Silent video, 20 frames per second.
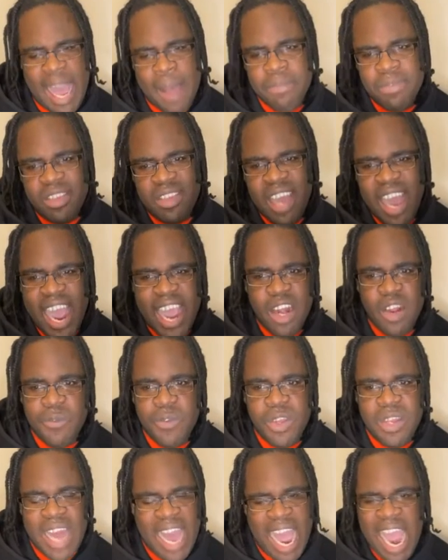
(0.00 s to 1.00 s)
I'm tired
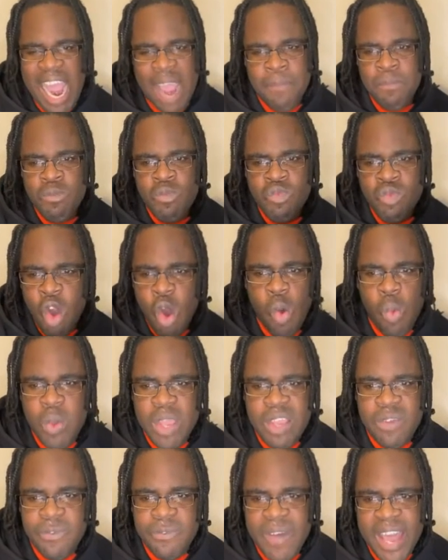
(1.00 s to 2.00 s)
of you now. I am no
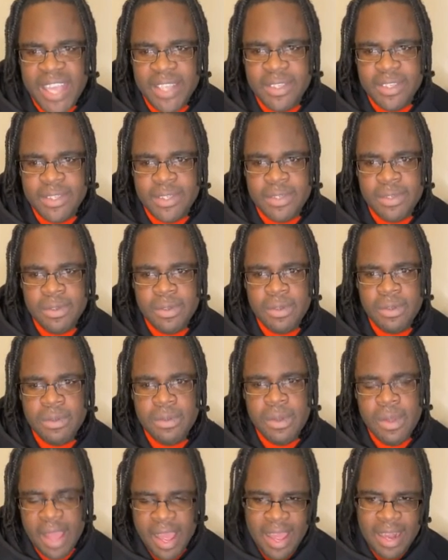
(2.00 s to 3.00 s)
weak fence.
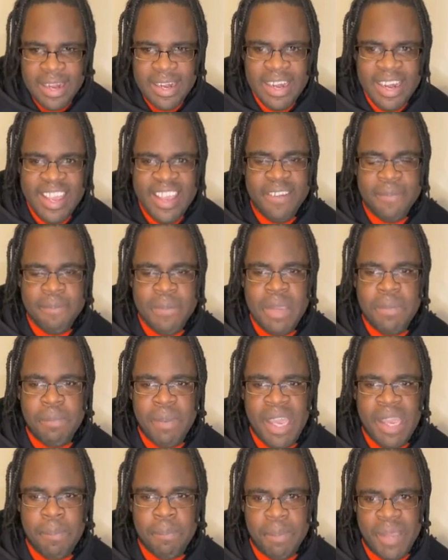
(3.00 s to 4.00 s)
Leave me
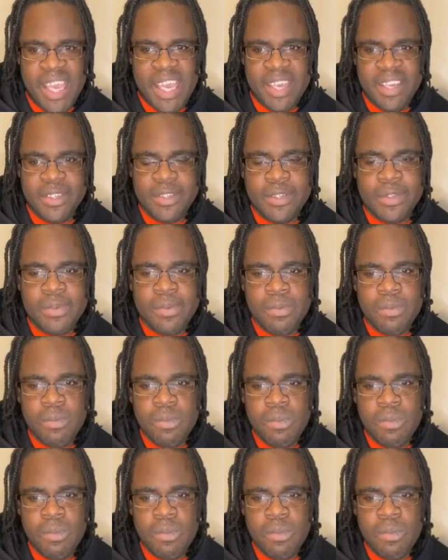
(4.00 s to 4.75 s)
be in peace.